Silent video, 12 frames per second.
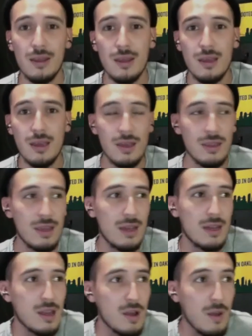and
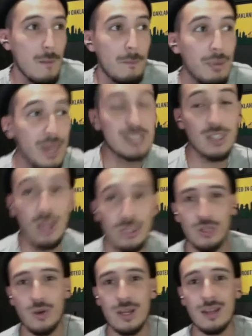here, but it's
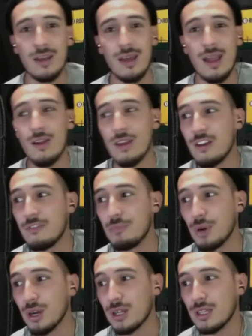also in an area of
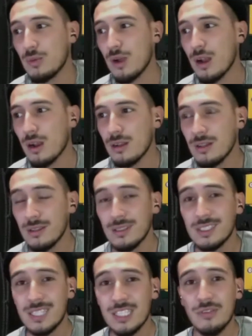Berkeley where the
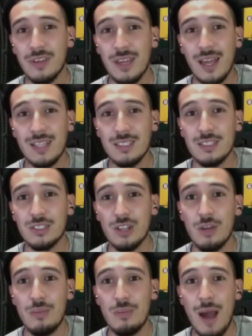gentrification is
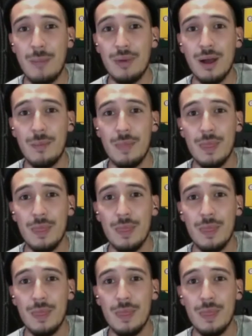starting to pop up.